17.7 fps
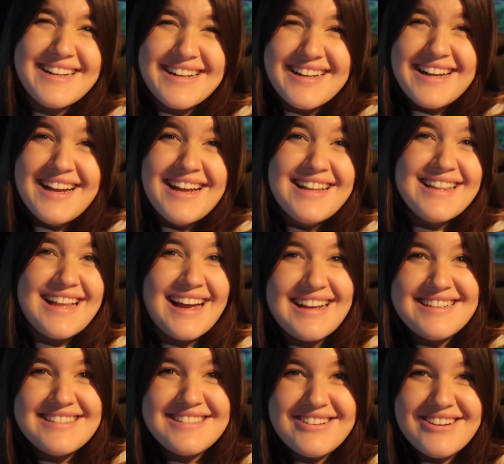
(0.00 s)

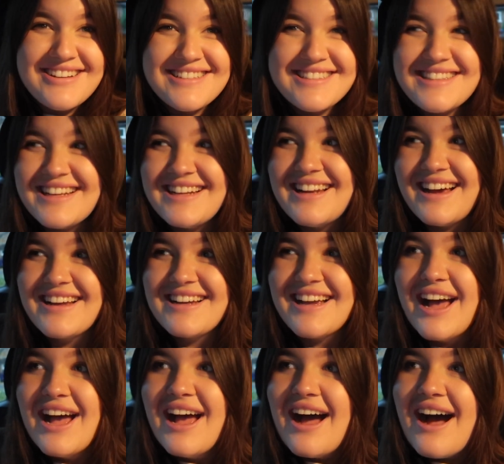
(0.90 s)
That is honestly like,
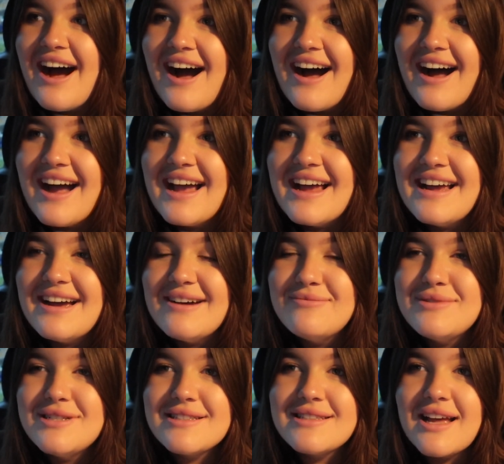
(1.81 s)
I
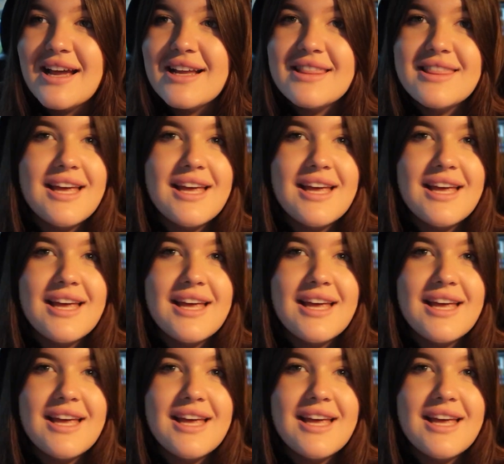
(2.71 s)
am just like,